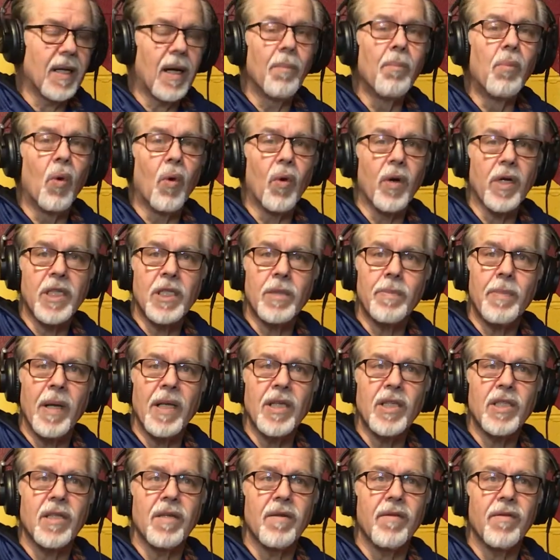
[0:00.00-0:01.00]
more
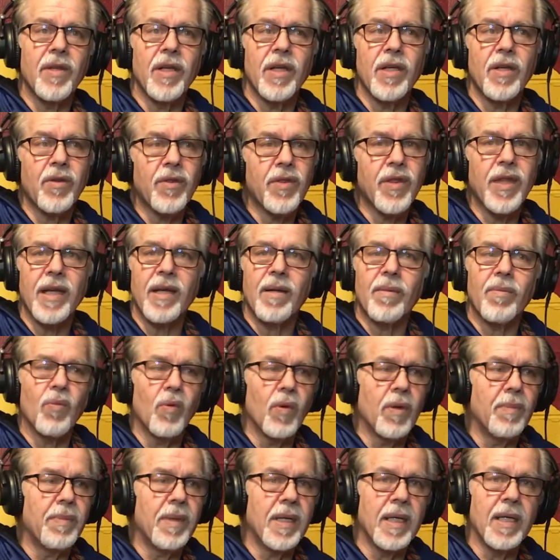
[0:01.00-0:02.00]
expensive that you think
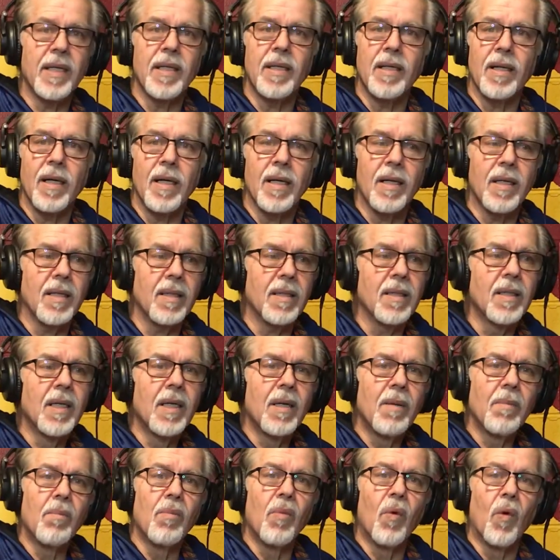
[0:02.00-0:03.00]
would be
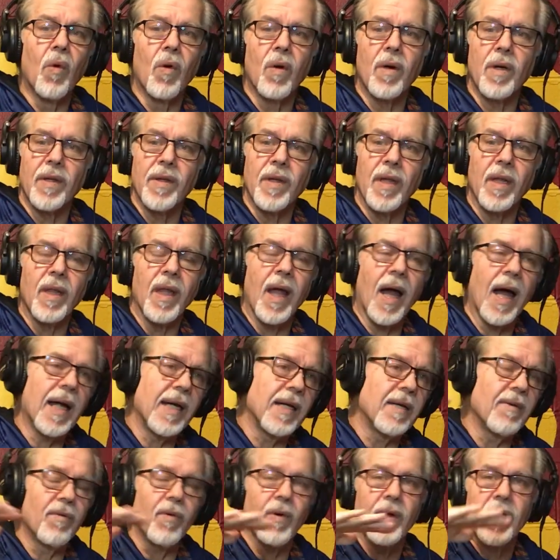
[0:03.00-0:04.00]
more in the
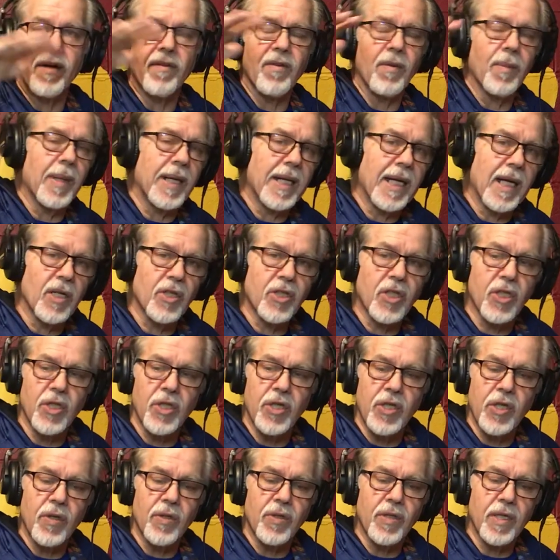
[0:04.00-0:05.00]
line of what everybody else
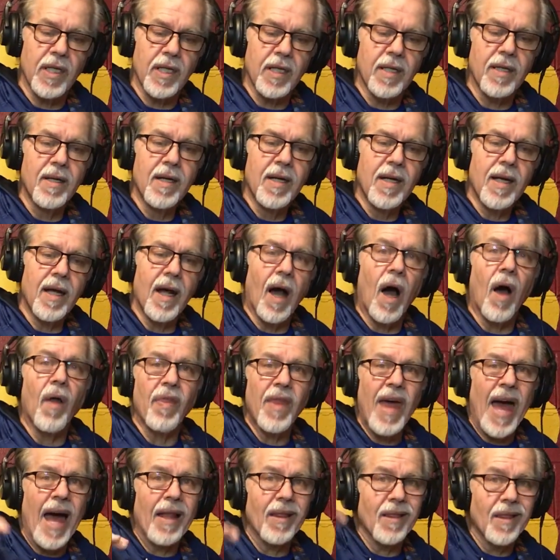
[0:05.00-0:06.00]
is using
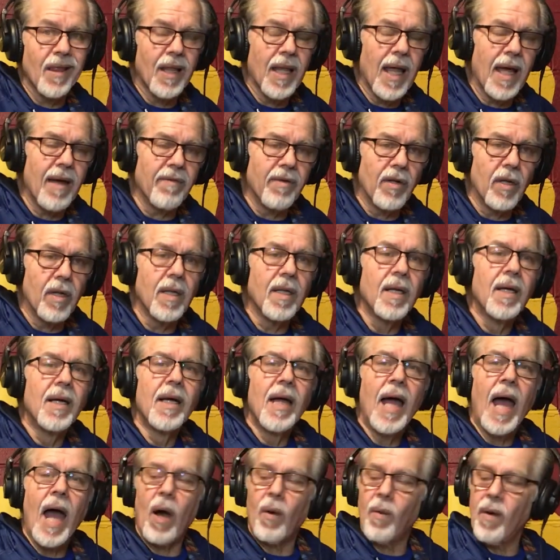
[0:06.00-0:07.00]
on that level.
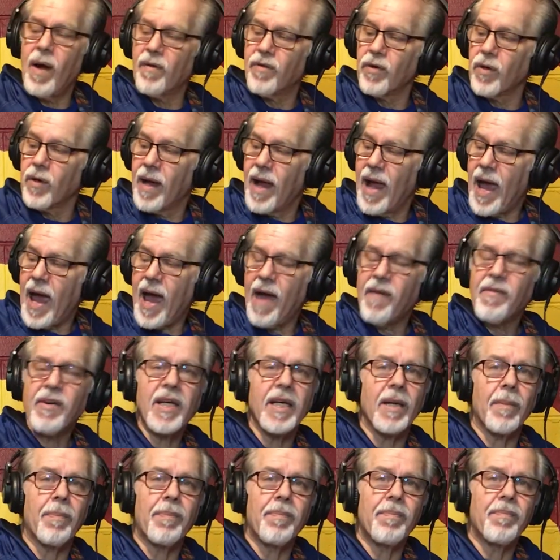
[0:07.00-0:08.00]
However,
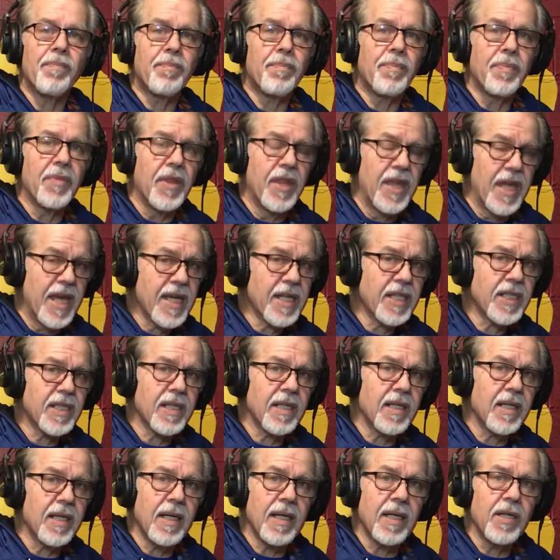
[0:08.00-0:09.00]
having
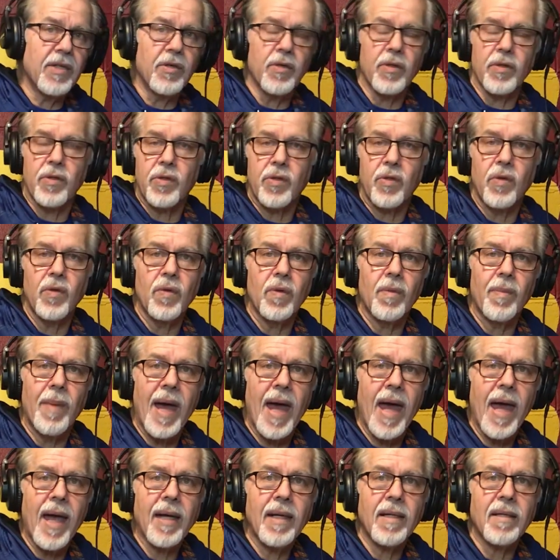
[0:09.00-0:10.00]
this in your tool
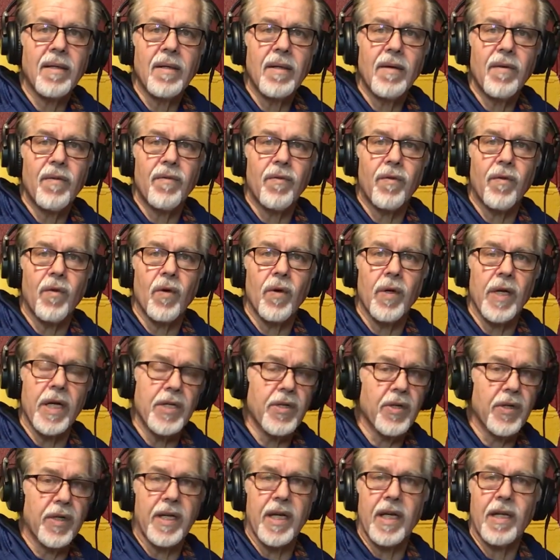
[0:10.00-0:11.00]
bag
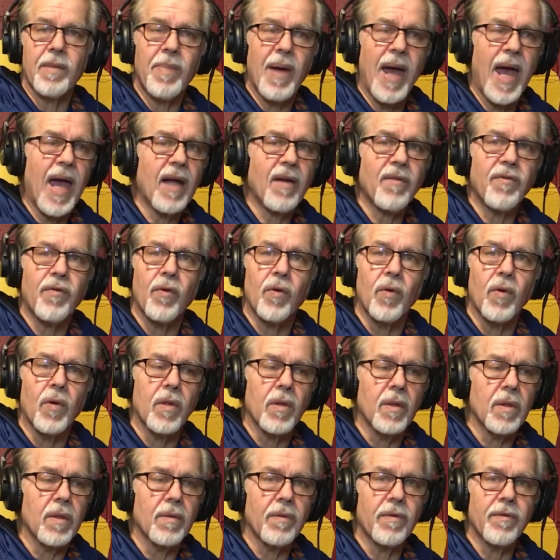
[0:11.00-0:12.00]
in your gig bag
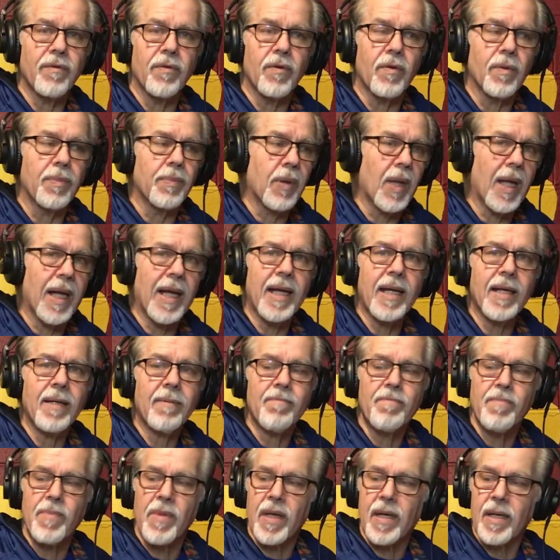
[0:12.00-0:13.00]
for
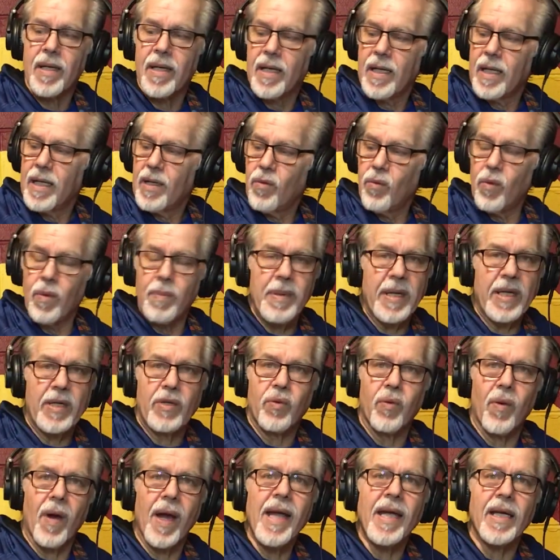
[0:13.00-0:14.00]
playing would be
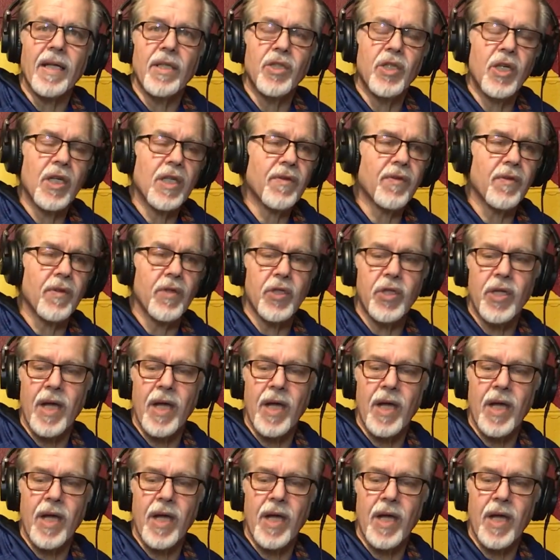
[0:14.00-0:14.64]
great, just for